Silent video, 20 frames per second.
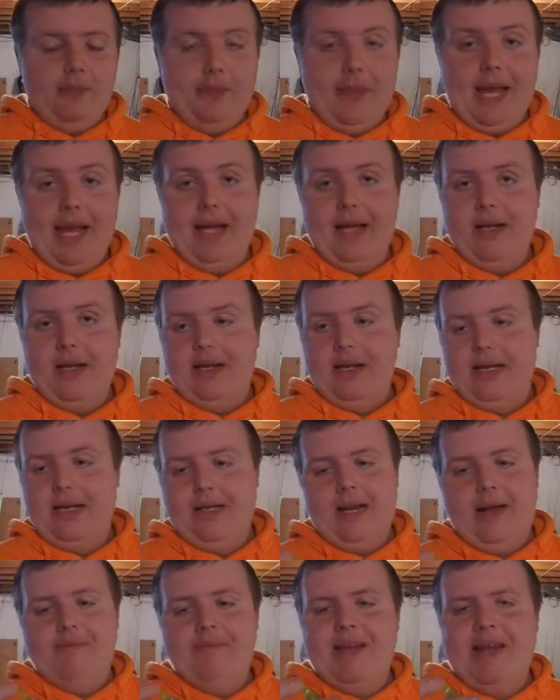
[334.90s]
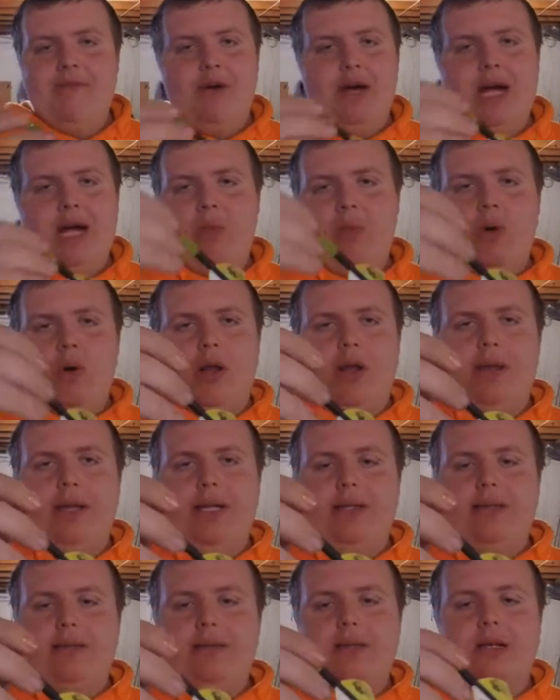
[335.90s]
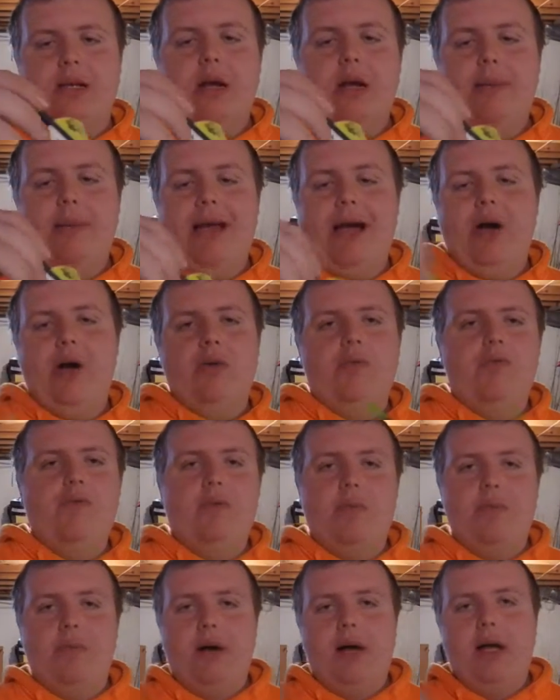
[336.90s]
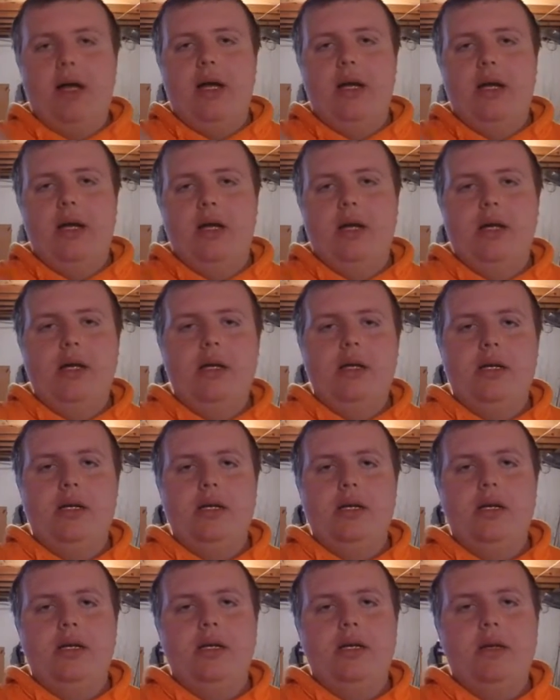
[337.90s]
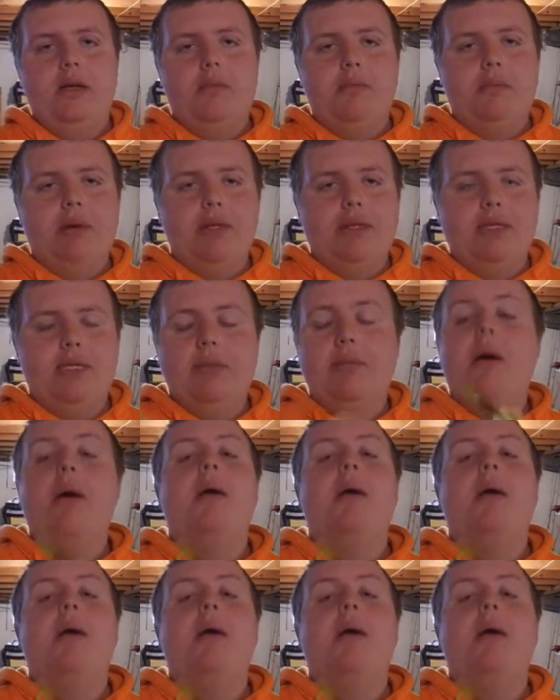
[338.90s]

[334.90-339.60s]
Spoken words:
that I've never had one of these come out of my my tip.